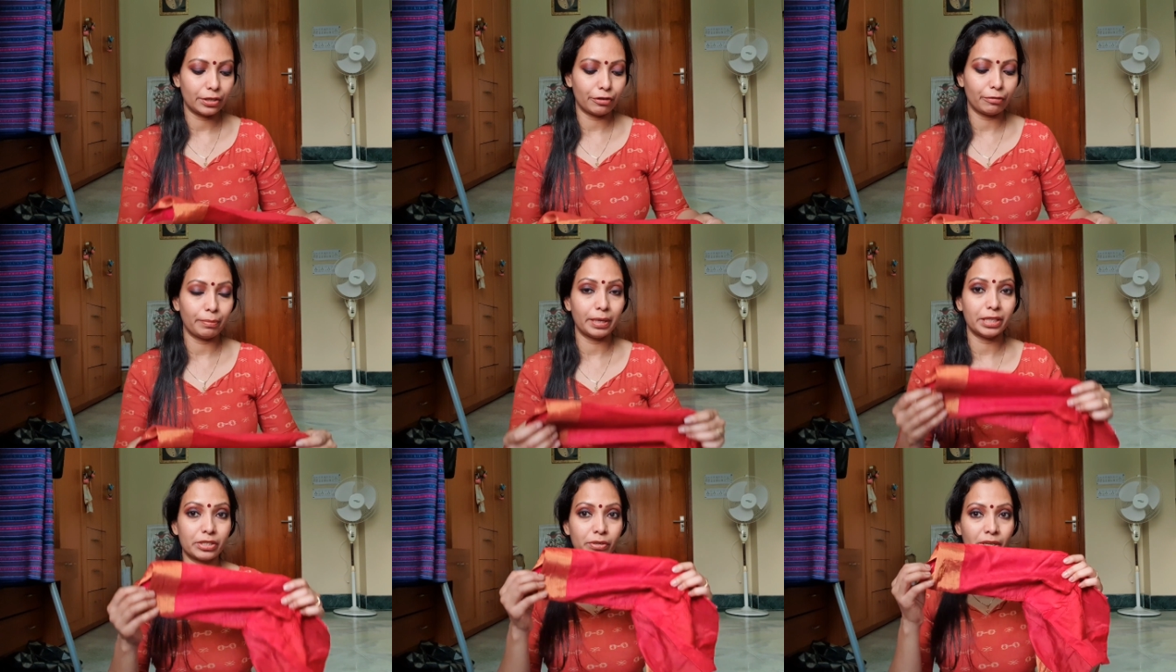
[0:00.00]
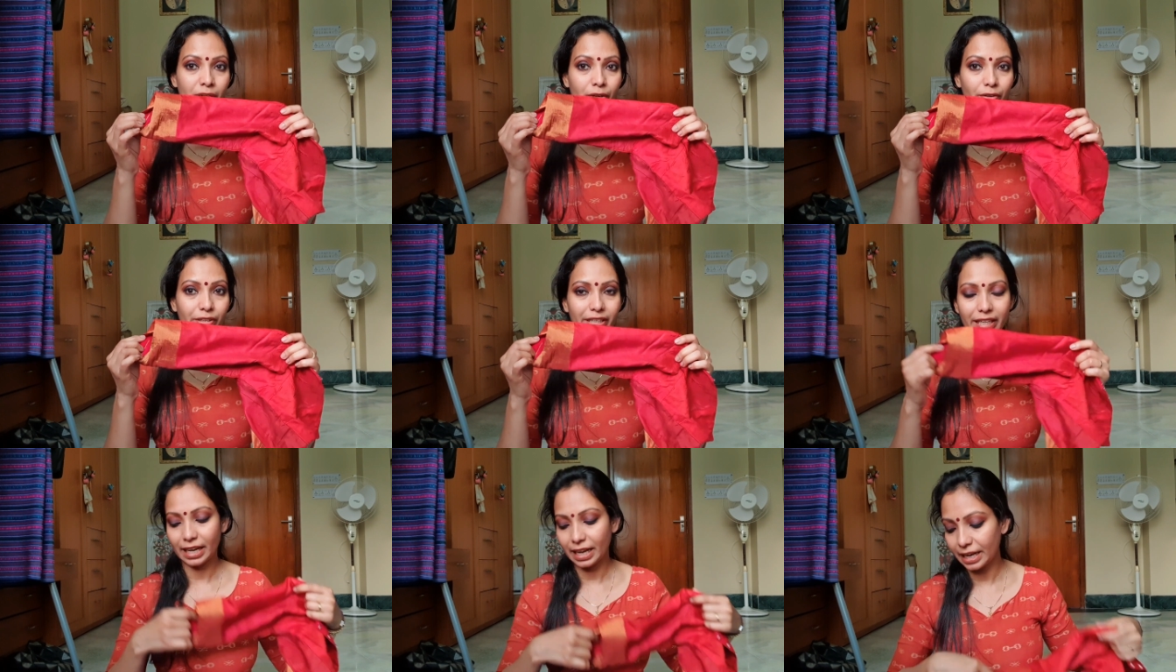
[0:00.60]
of mine, so I
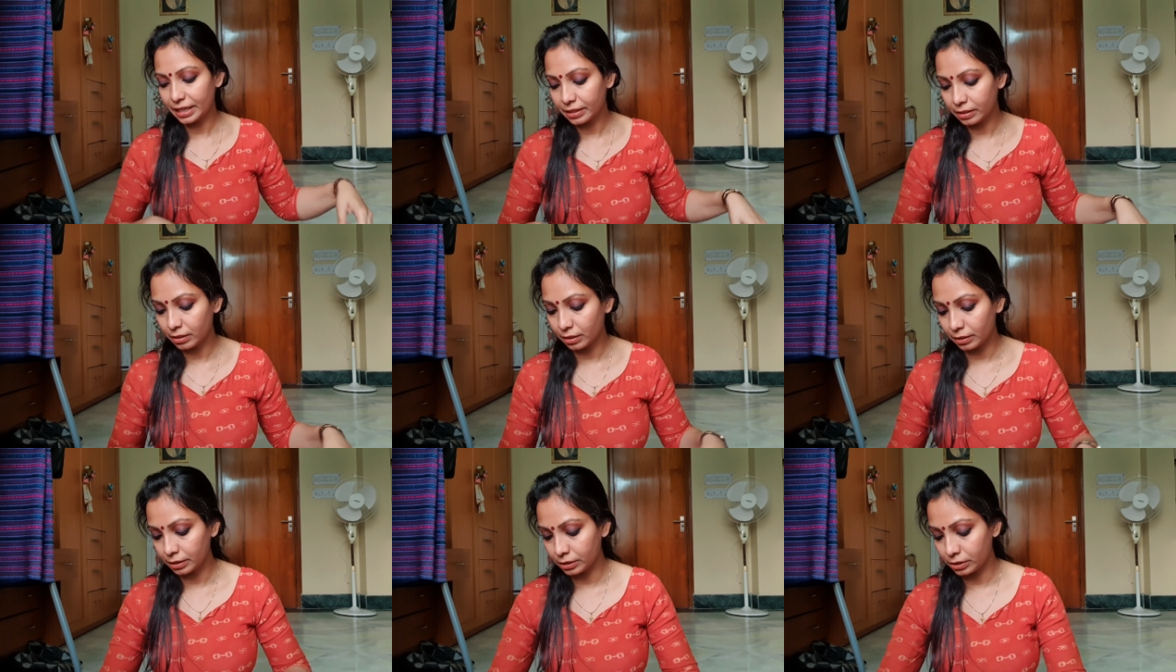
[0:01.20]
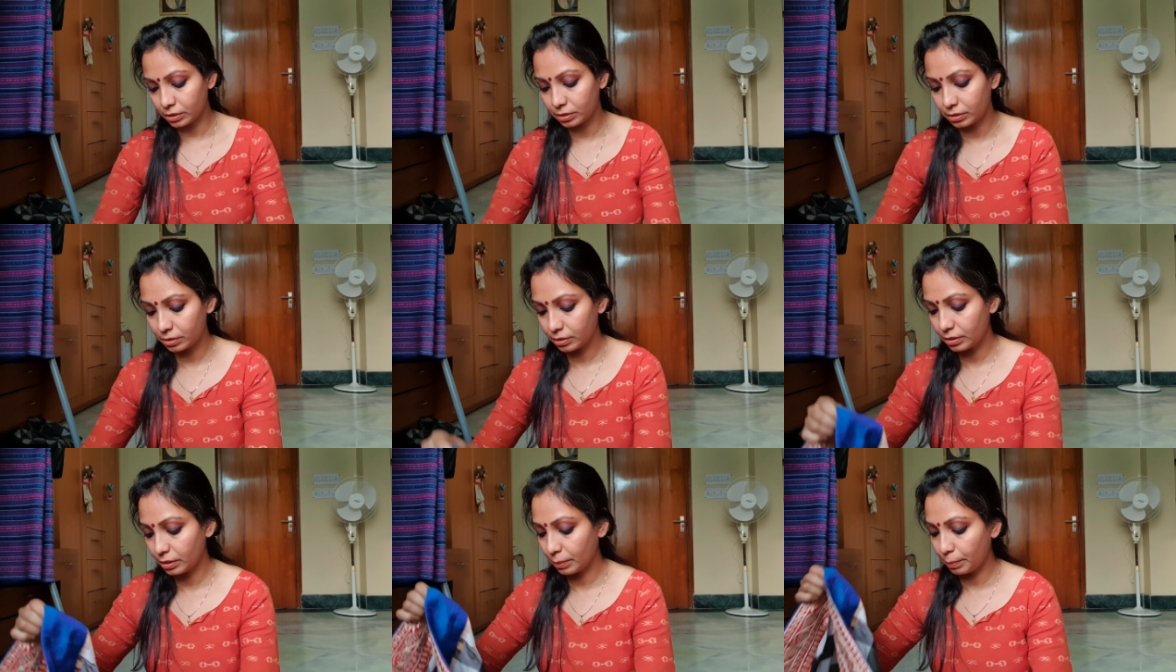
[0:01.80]
already had
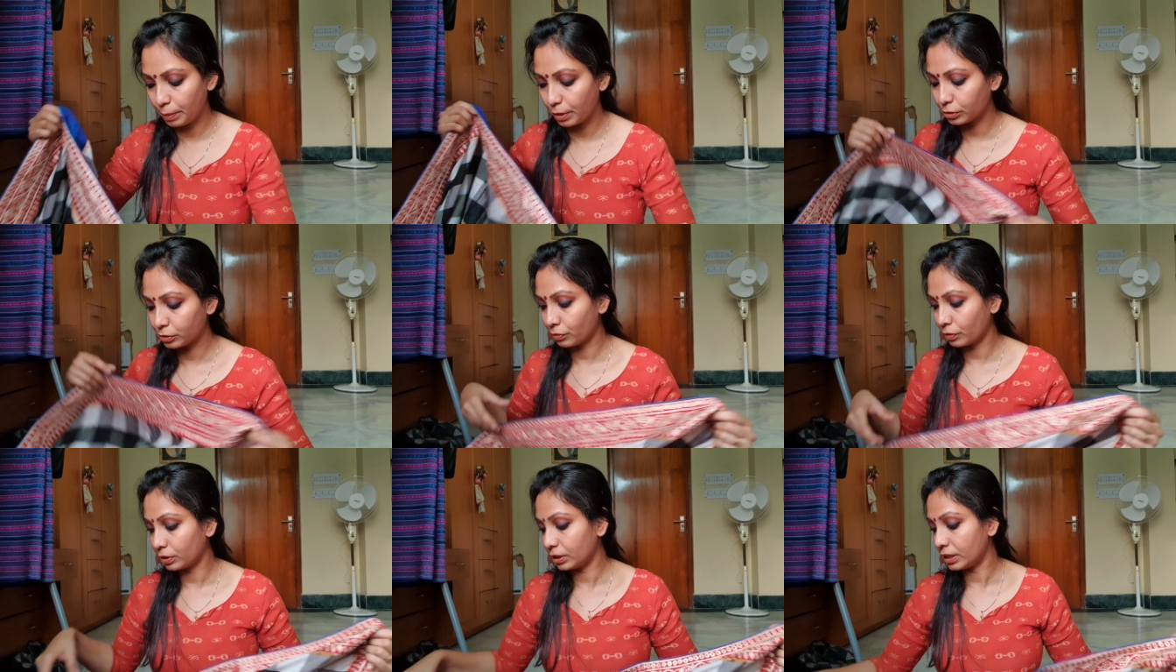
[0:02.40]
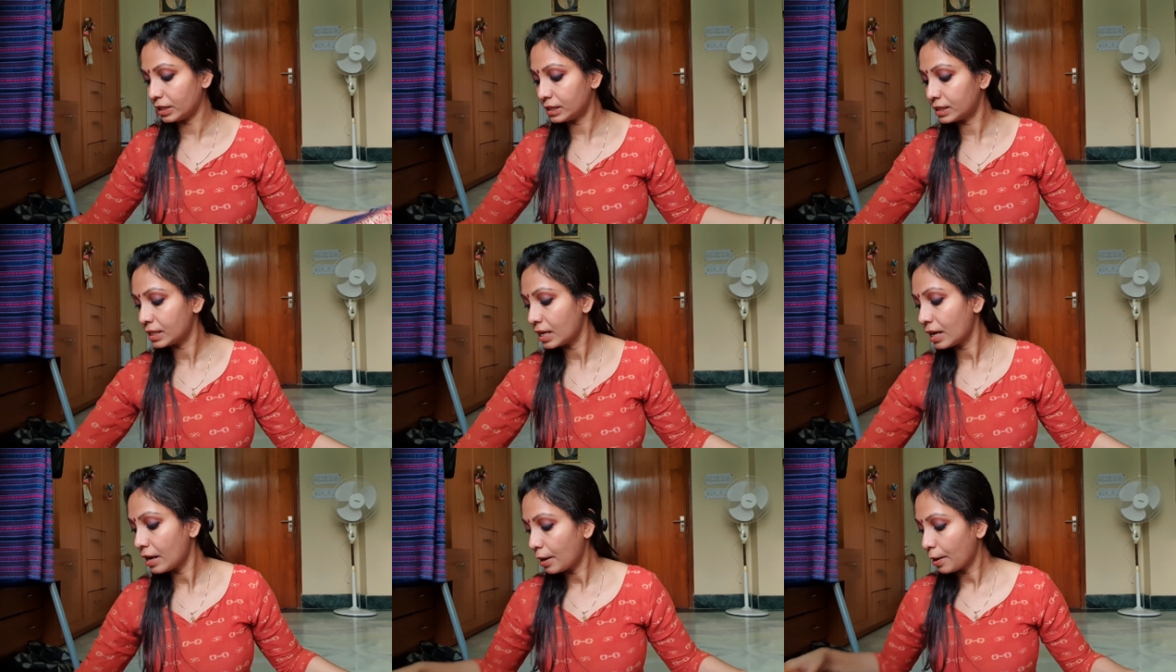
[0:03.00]
a blouse for this,
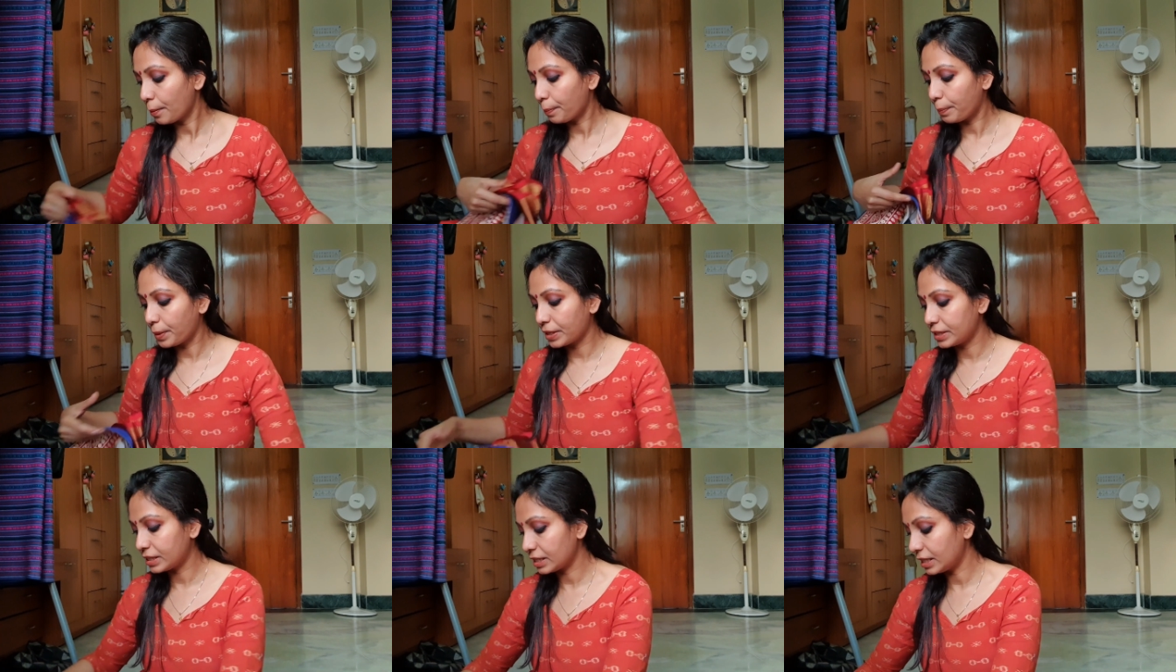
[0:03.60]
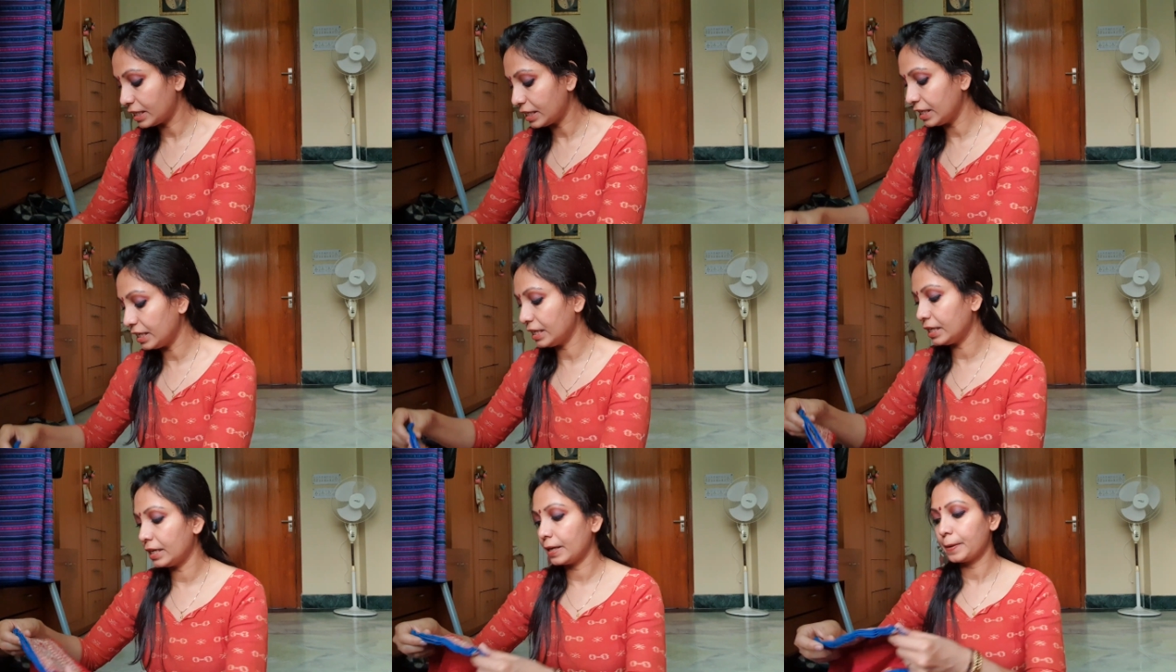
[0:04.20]
but
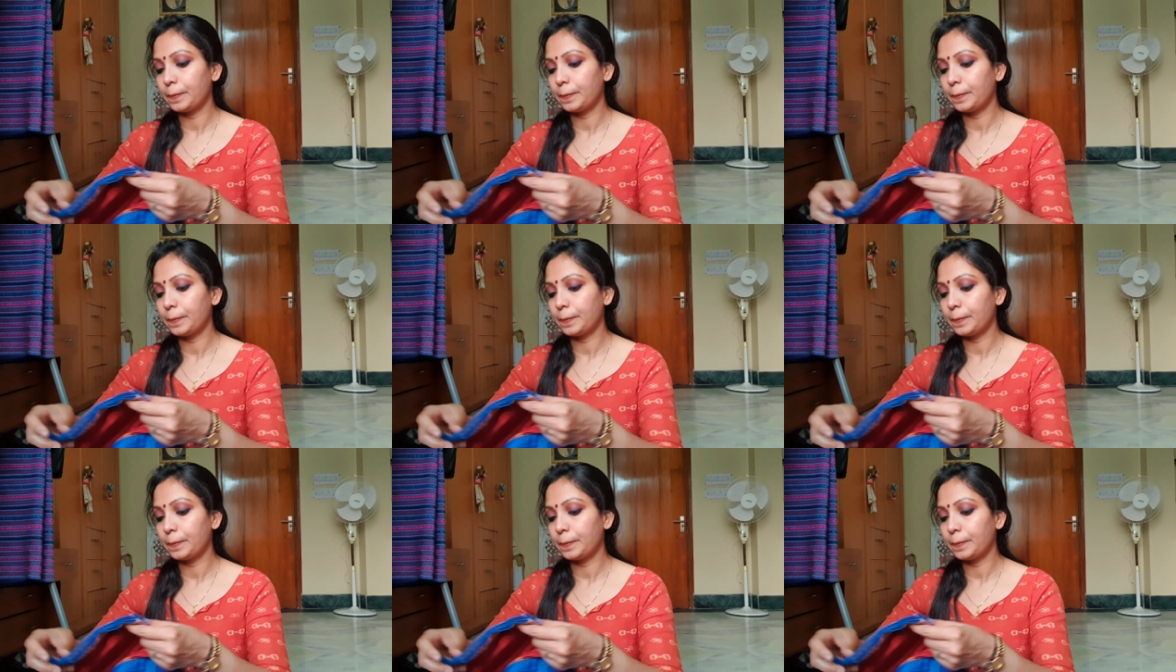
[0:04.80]
he